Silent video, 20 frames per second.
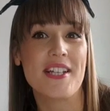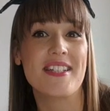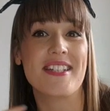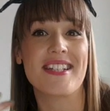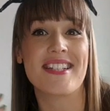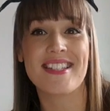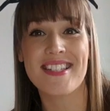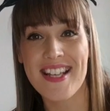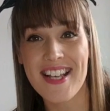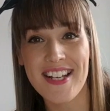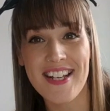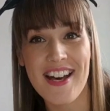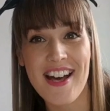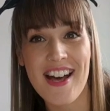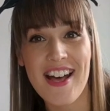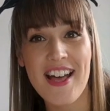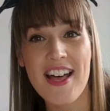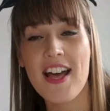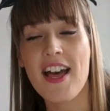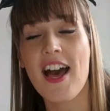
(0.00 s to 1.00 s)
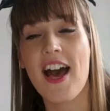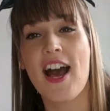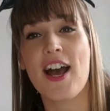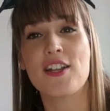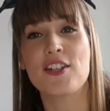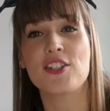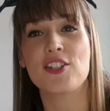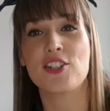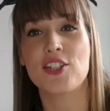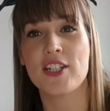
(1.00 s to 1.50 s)
is a singer,
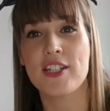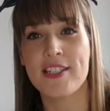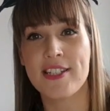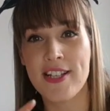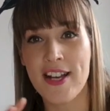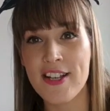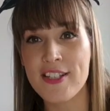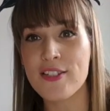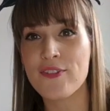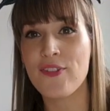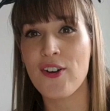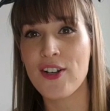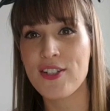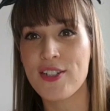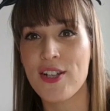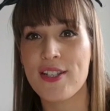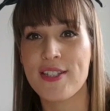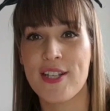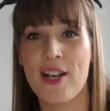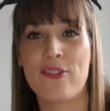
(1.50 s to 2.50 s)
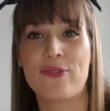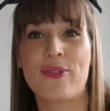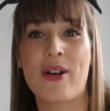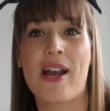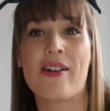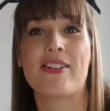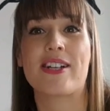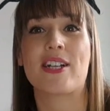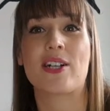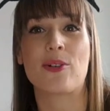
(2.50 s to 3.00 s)
and she does find herself
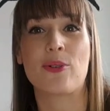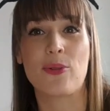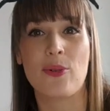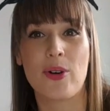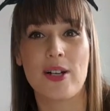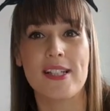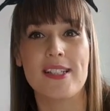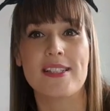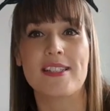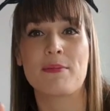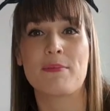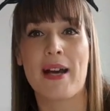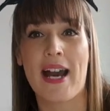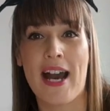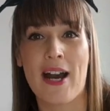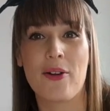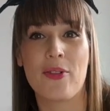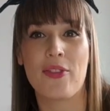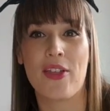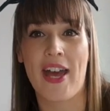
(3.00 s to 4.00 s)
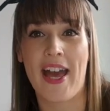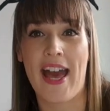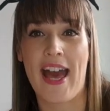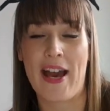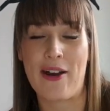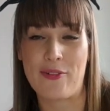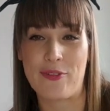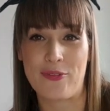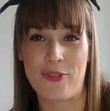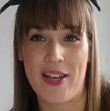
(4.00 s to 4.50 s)
wearing quite some out there
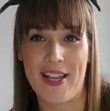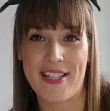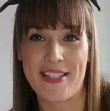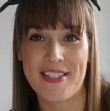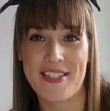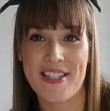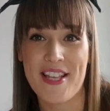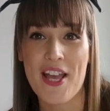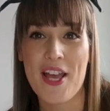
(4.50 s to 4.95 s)
outfits.